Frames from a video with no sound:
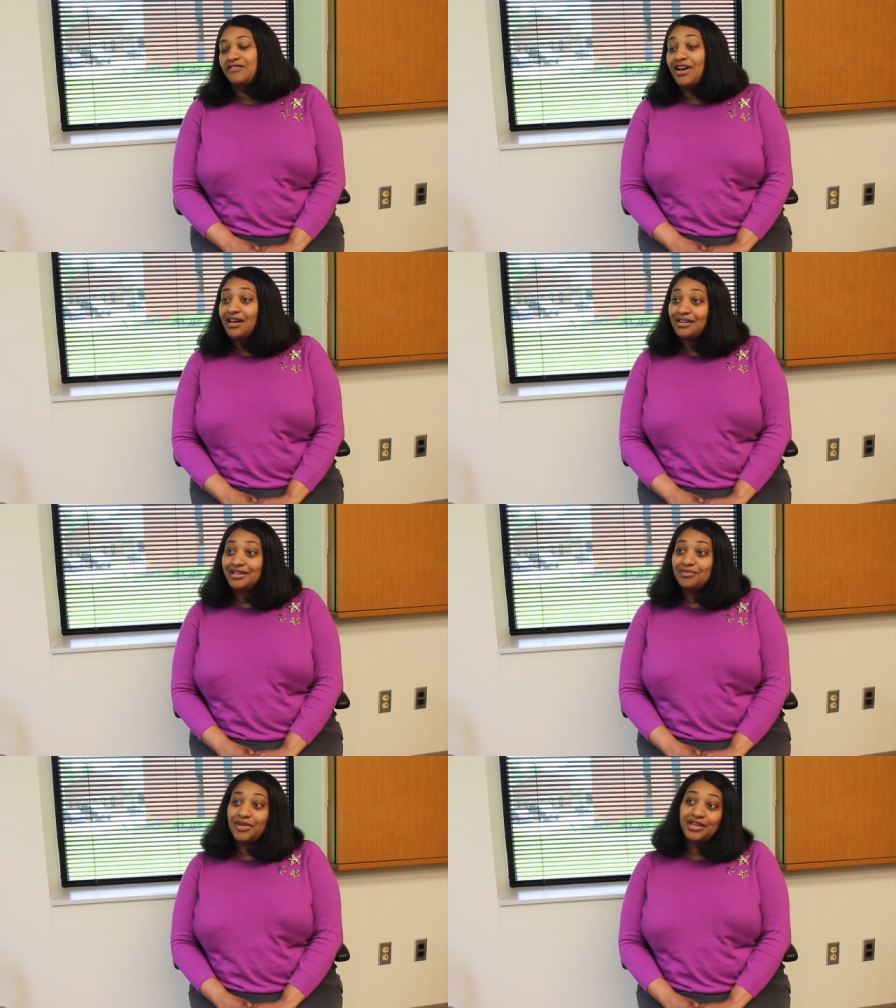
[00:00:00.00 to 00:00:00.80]

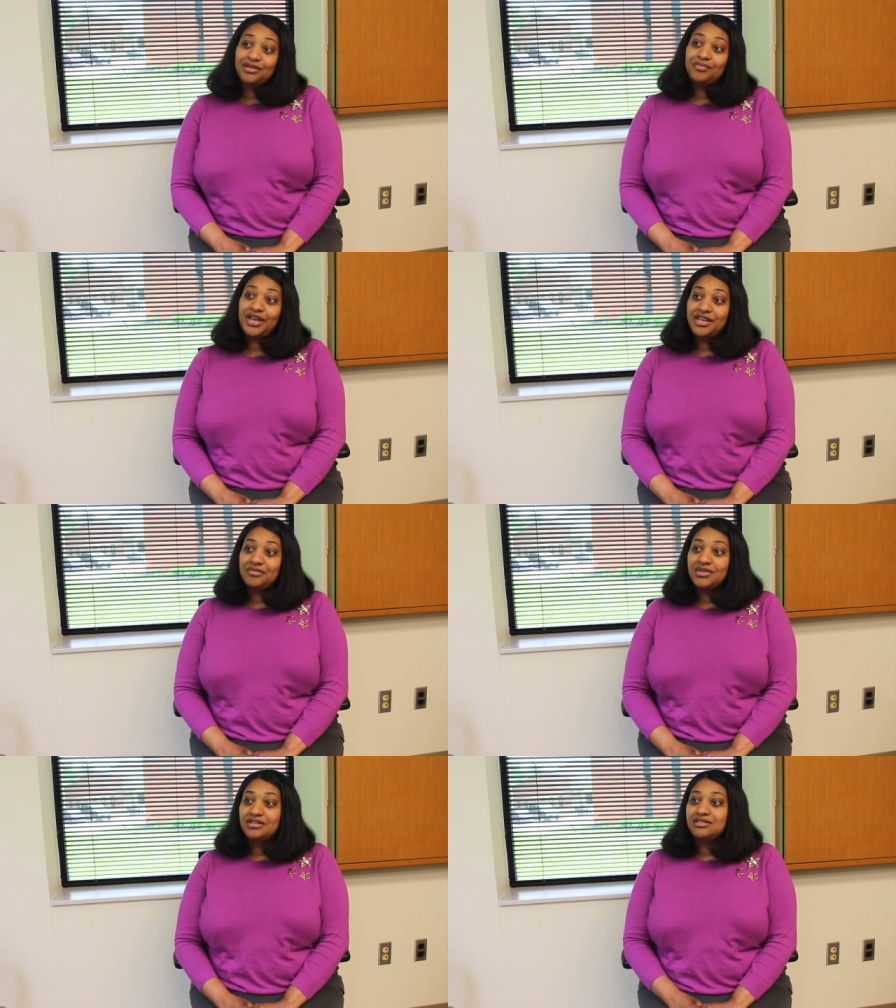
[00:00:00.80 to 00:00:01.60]
filing, making
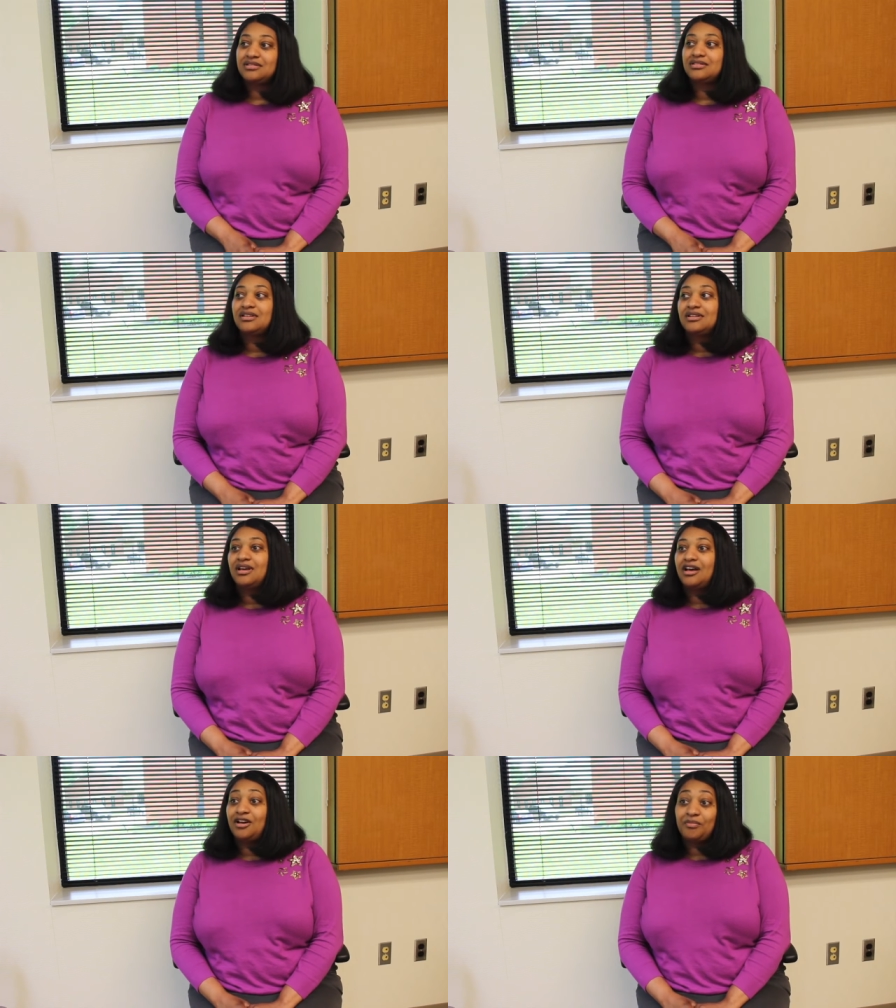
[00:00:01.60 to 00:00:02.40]
payments,
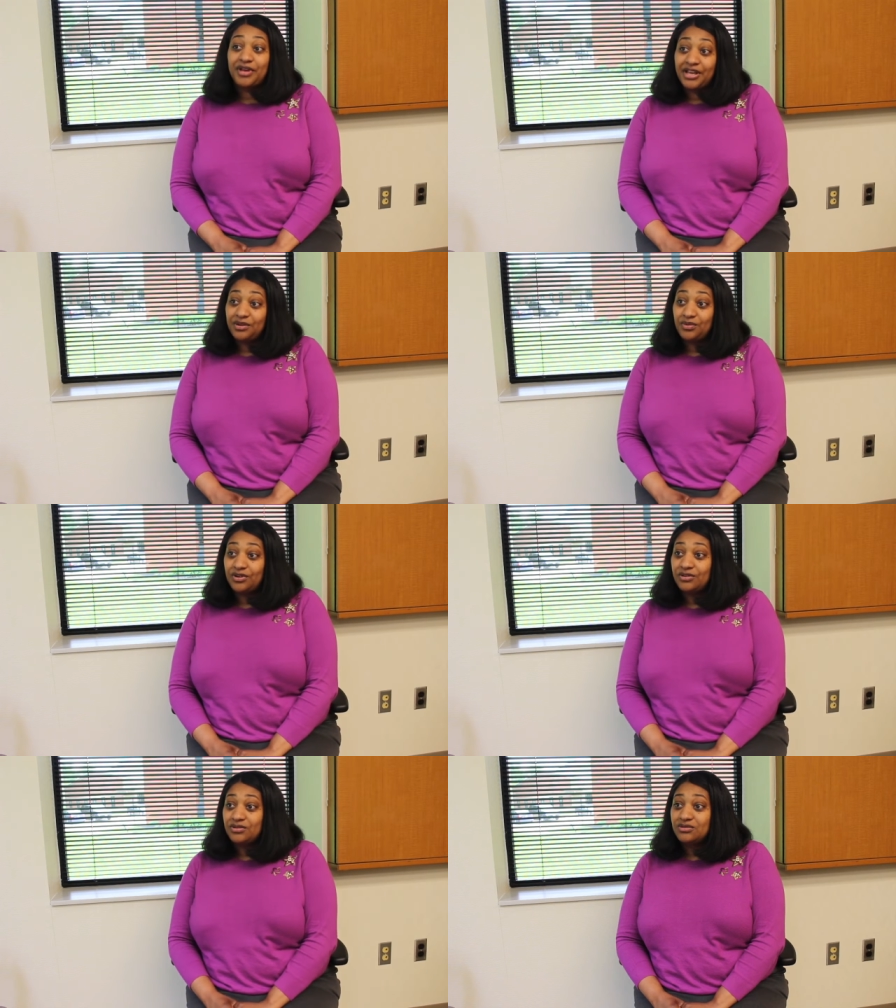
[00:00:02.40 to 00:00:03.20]
um,
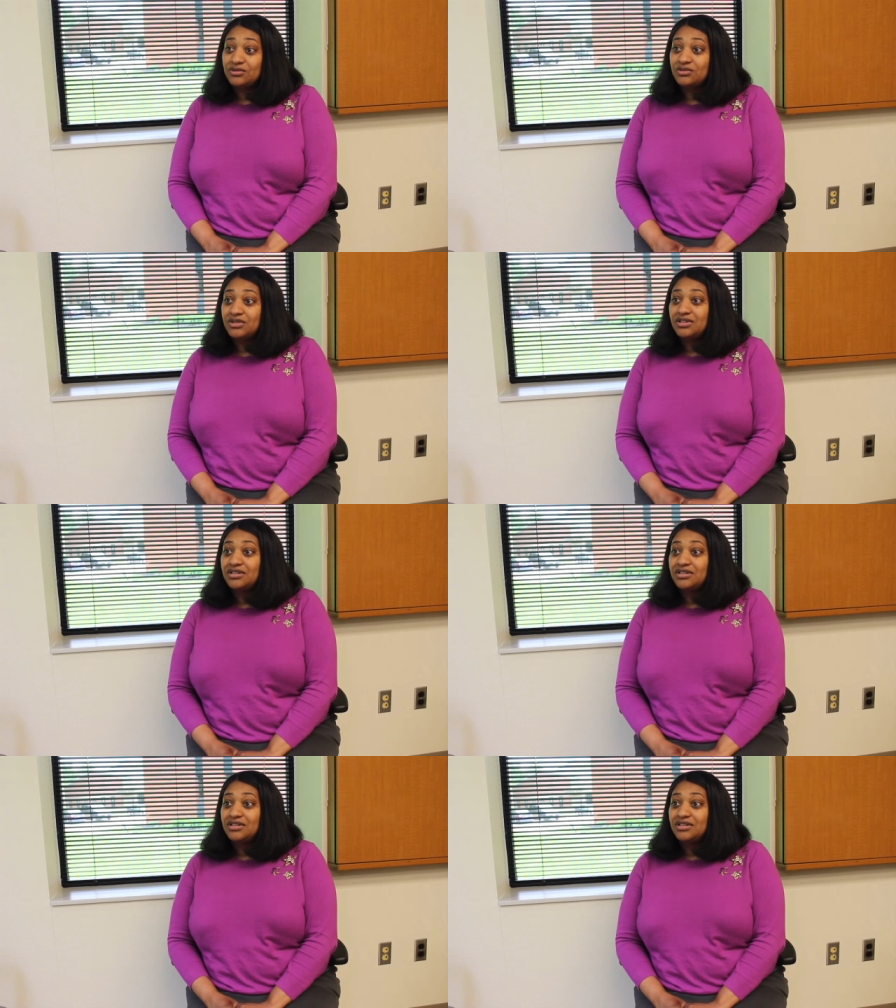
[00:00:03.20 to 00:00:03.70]
payroll,